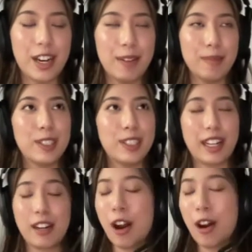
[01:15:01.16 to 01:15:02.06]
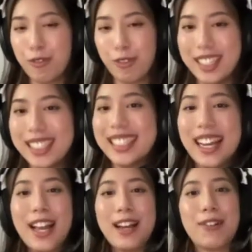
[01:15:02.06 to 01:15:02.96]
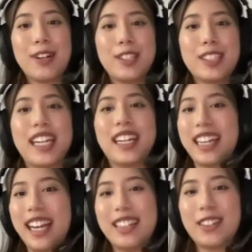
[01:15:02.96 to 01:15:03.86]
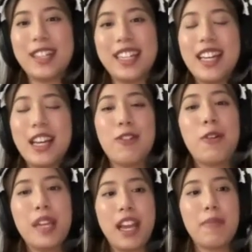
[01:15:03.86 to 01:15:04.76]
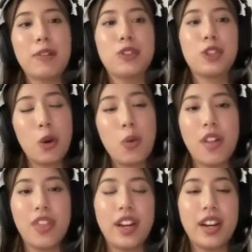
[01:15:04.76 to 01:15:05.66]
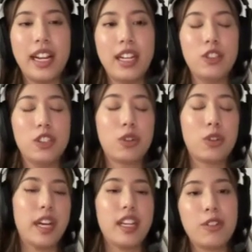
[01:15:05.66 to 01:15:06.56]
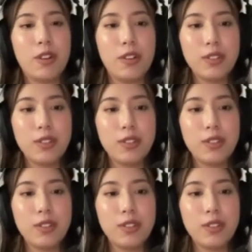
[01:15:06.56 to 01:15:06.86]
just like a conference or just like a gallery, you will be able to go on there and then just create your own.